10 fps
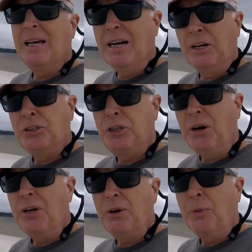And I'll
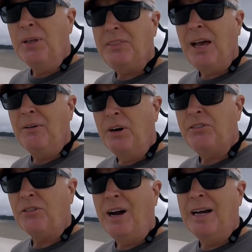show you what that
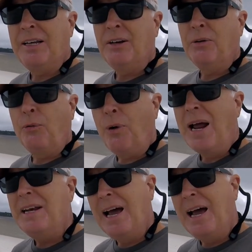looks like right